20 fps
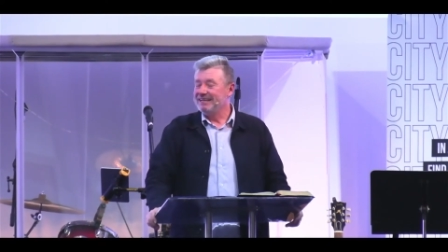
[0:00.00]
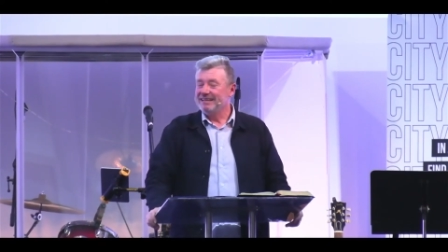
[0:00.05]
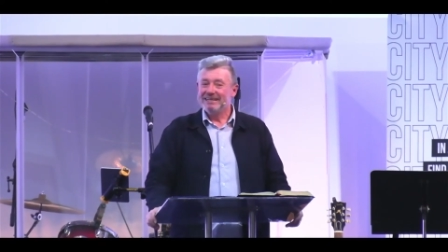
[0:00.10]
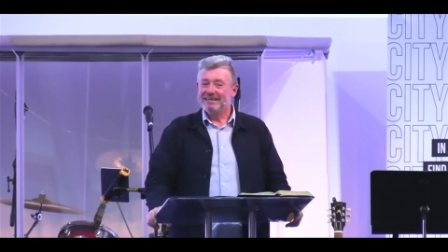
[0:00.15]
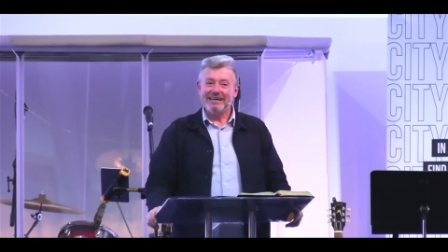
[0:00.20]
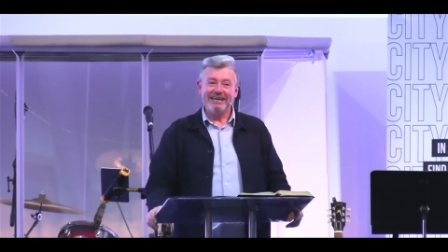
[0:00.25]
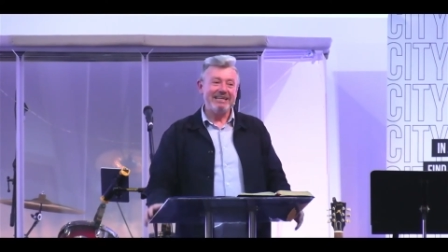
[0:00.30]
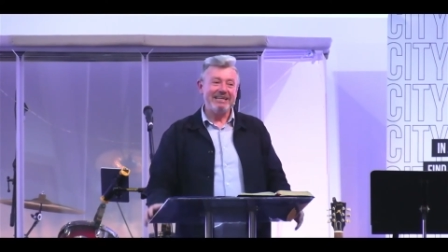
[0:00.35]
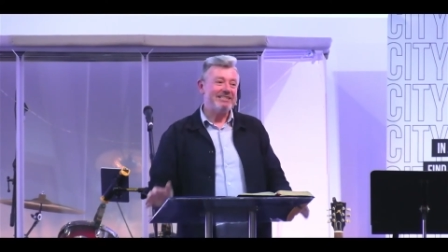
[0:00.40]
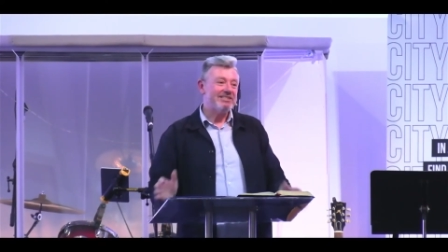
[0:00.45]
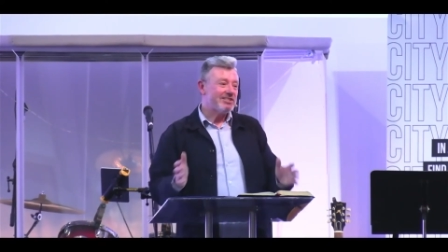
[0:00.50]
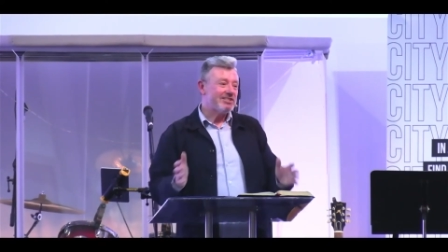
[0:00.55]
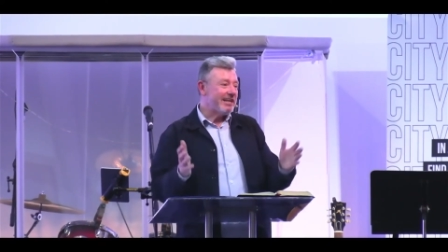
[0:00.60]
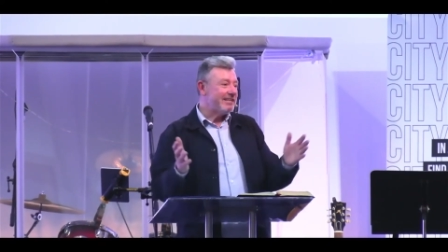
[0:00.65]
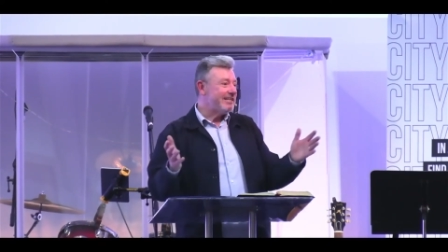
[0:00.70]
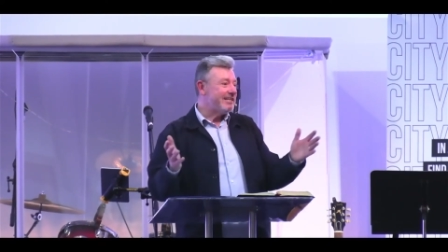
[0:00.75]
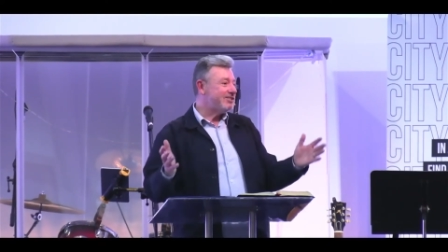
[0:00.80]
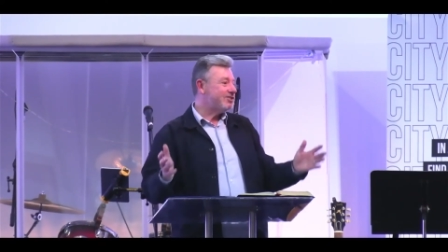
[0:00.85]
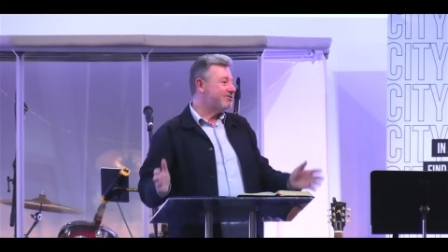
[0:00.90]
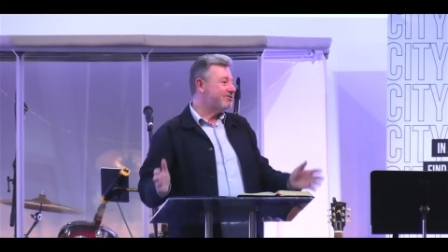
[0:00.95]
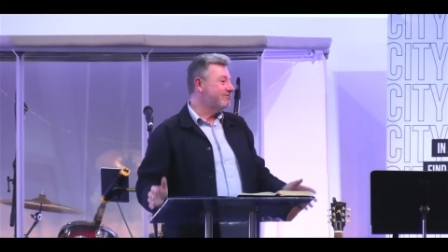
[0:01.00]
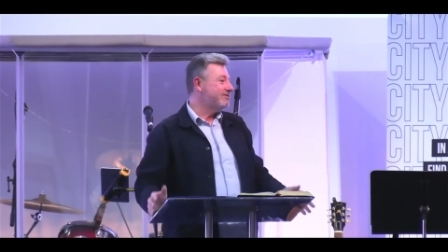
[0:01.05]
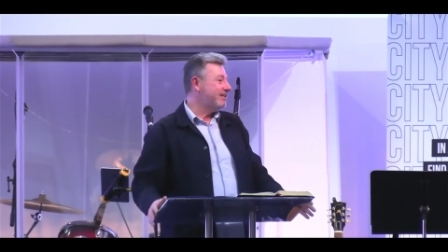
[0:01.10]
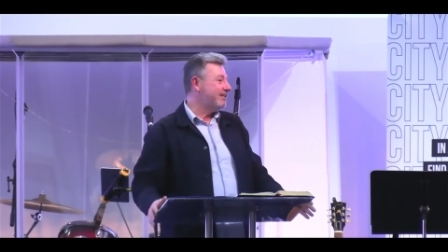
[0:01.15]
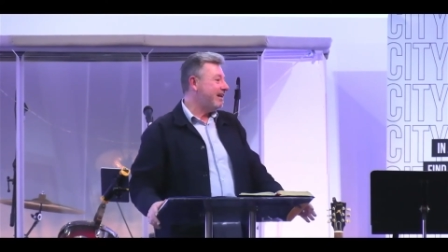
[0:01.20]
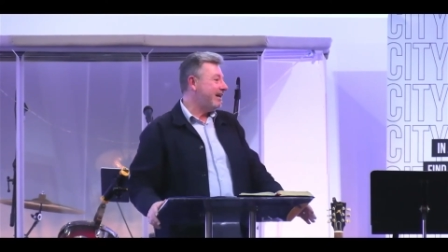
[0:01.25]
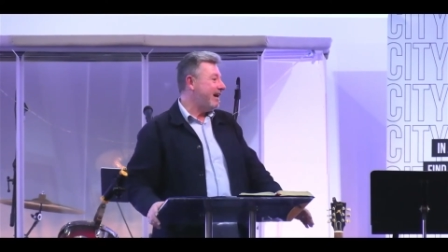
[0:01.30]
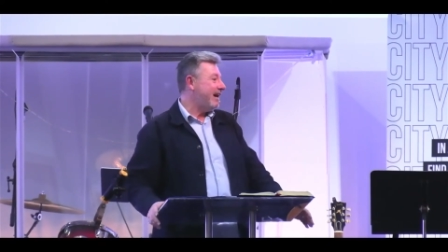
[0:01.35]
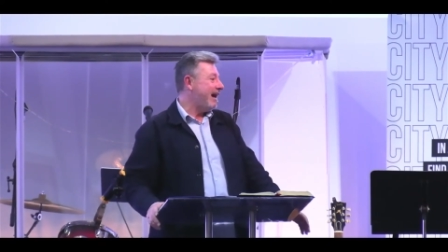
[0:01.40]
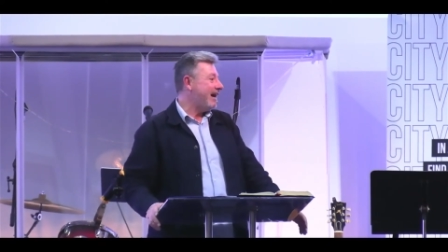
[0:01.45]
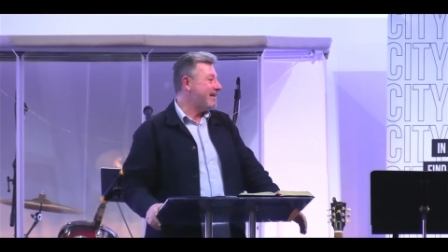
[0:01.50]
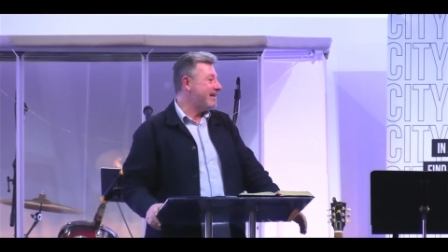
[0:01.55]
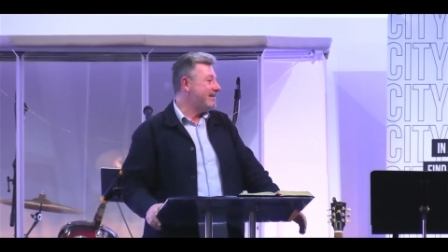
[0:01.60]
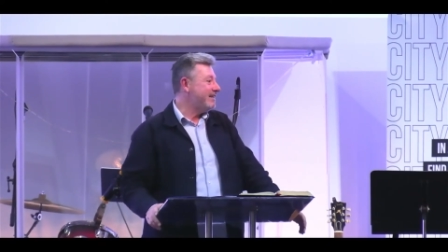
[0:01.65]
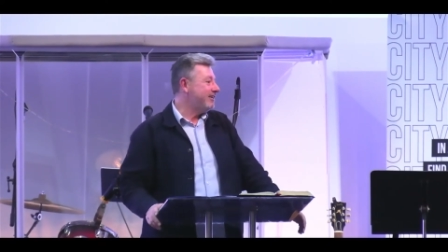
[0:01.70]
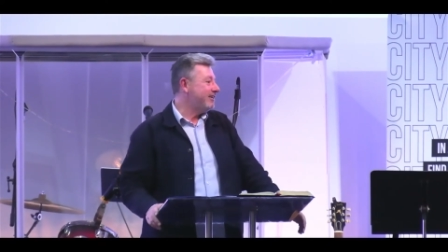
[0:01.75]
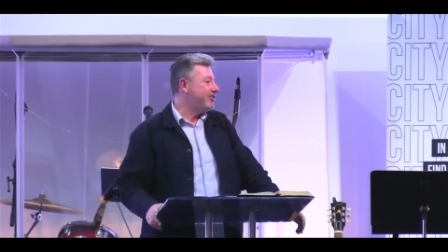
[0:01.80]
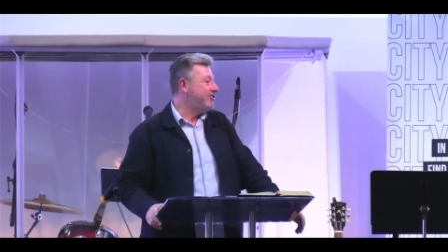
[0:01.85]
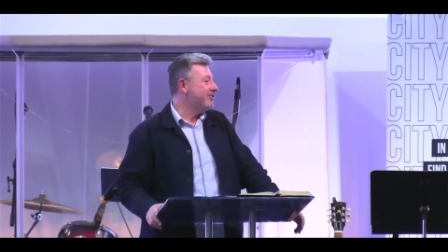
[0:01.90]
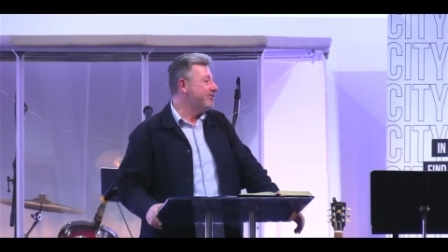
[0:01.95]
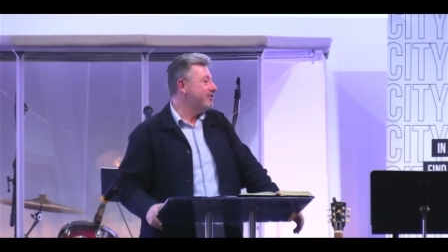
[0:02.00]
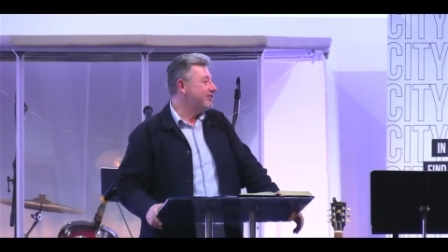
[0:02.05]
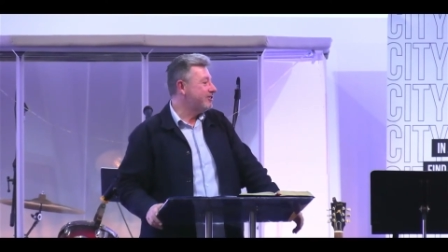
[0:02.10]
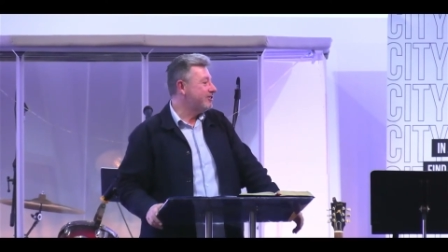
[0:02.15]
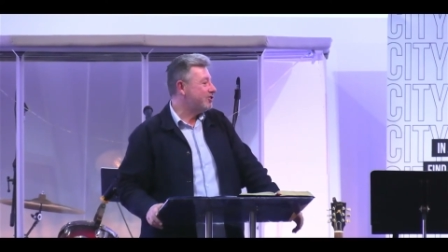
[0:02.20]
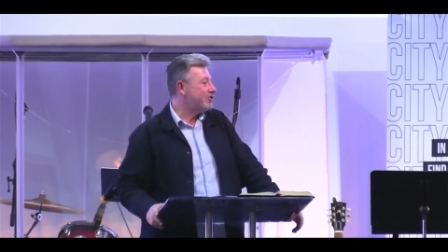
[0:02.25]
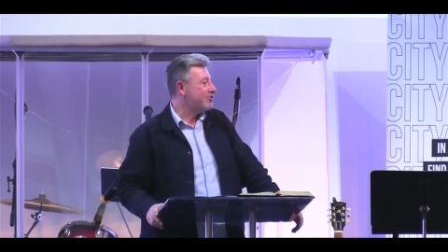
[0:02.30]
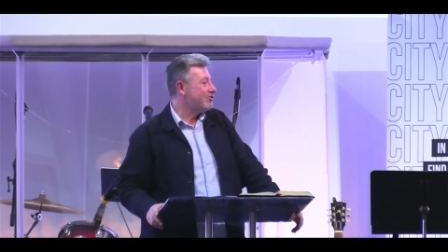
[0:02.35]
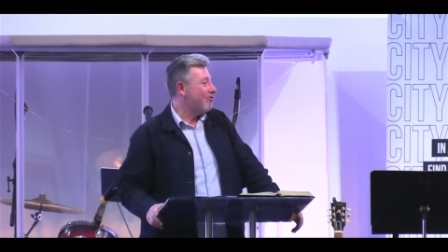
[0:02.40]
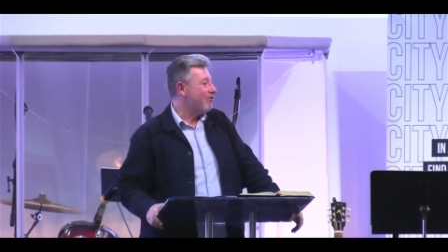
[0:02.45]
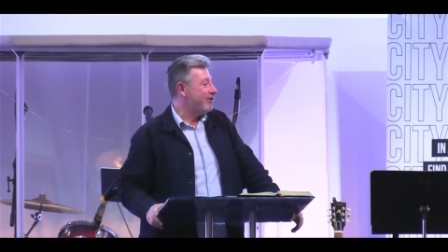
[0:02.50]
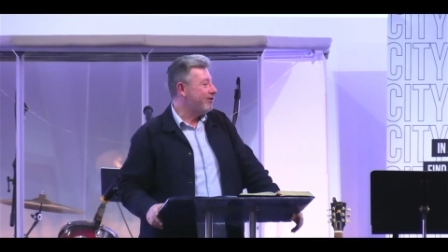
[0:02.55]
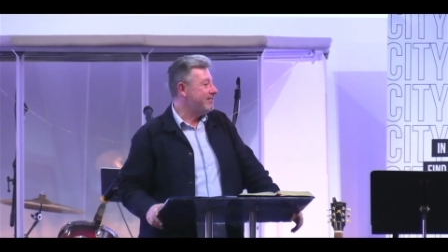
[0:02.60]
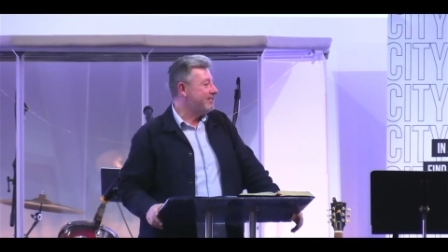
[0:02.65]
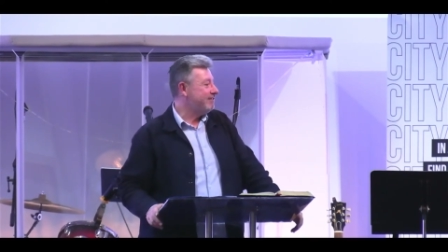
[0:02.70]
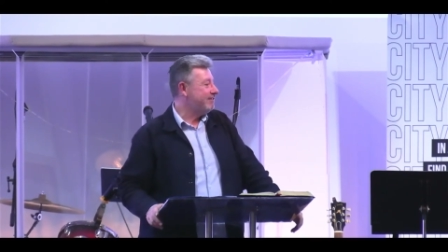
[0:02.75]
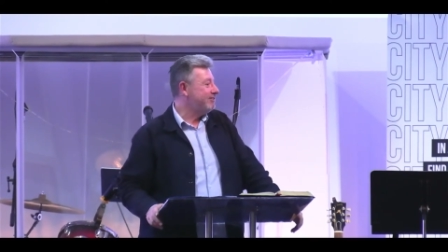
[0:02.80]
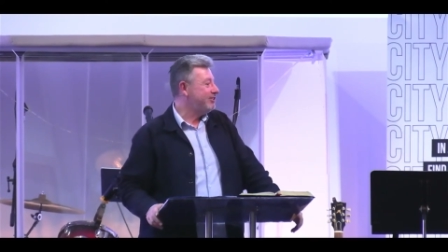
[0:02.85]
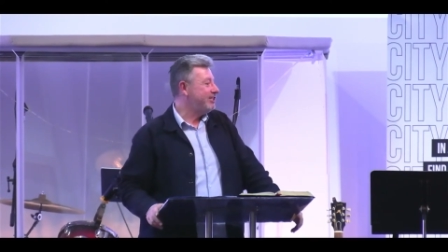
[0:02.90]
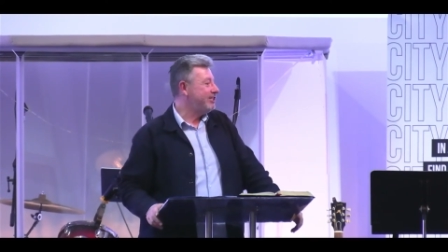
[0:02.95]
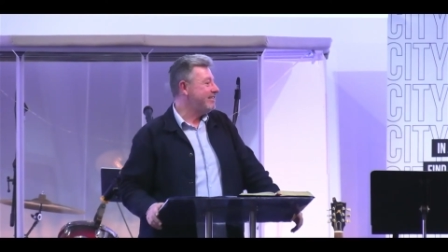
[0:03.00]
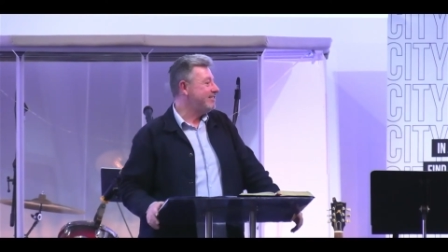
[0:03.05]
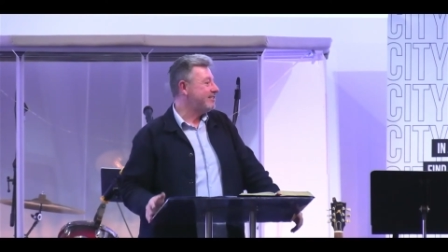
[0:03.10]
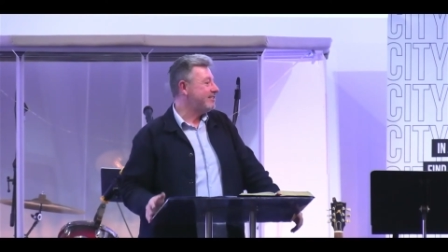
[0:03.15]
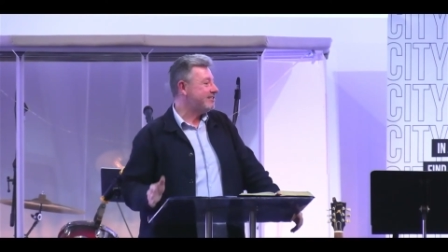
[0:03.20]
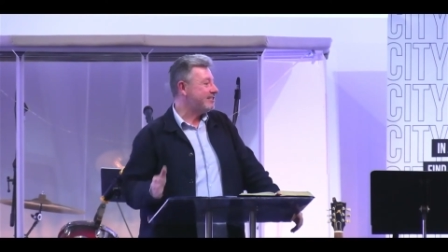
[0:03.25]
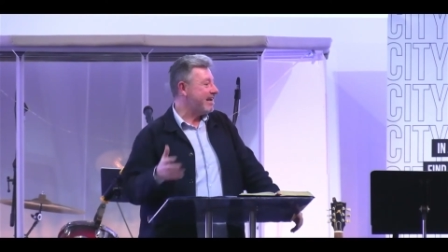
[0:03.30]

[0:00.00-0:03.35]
And in Sunday school, I heard the stories of Jesus.